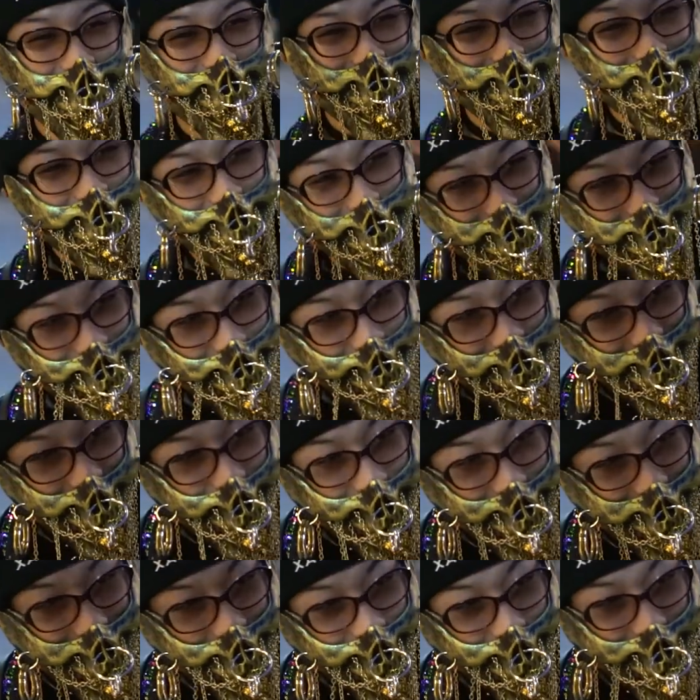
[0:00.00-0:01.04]
cool people.
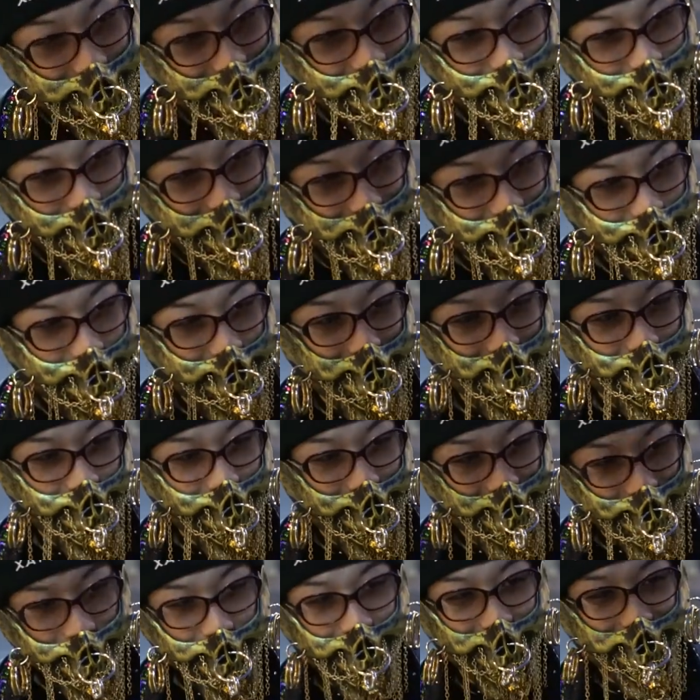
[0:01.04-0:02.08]
That's
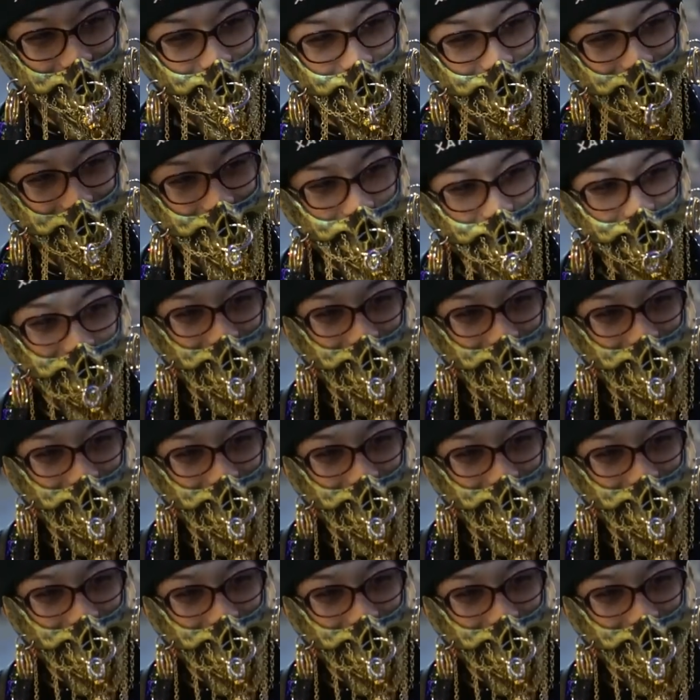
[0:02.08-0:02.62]
it. Now we're